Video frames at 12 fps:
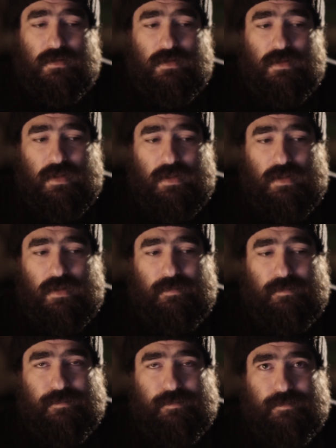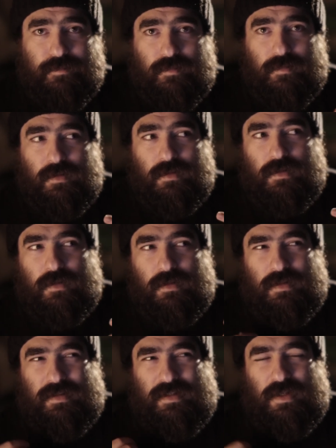Um,
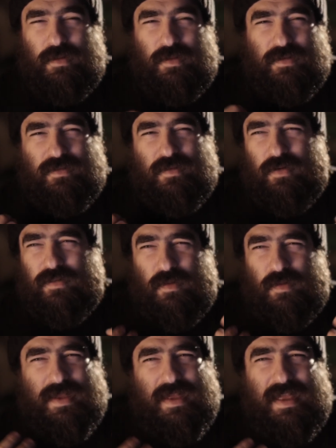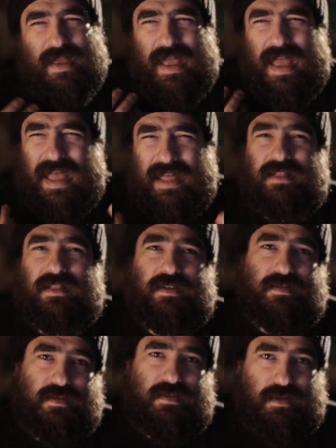the songs that we hear
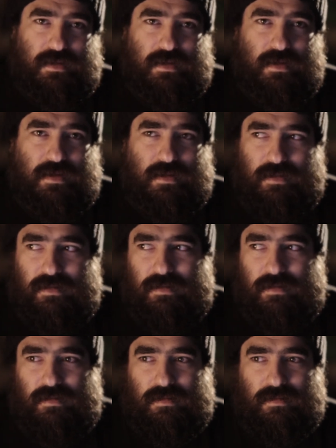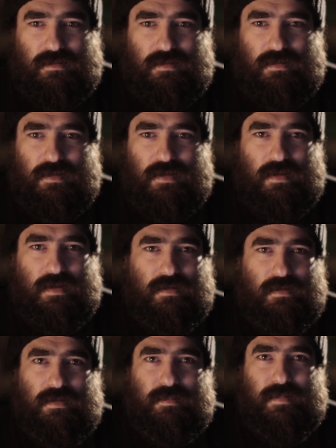endlessly in
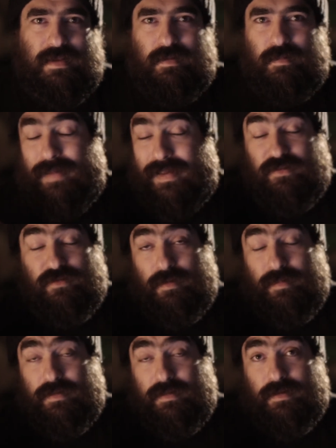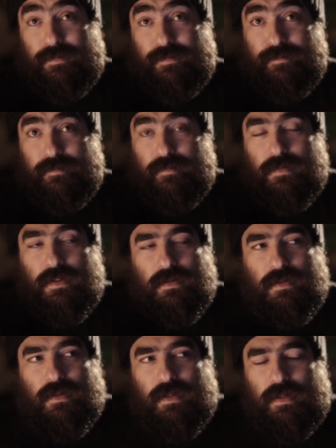mainstream media,
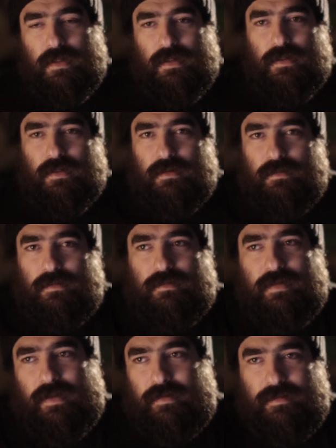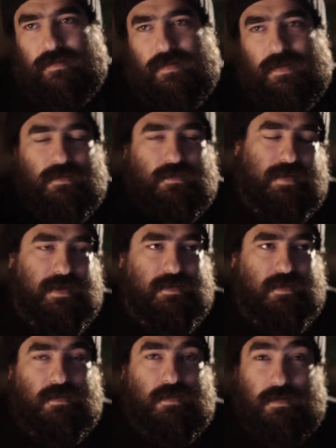on TV, on
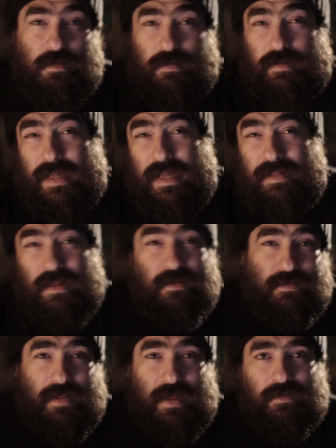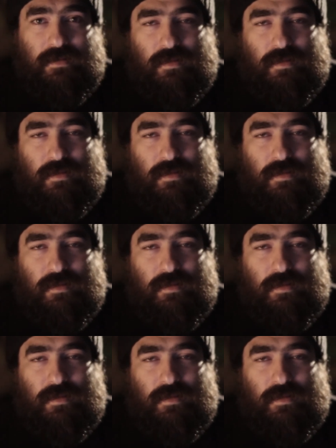radio, you hear none of that.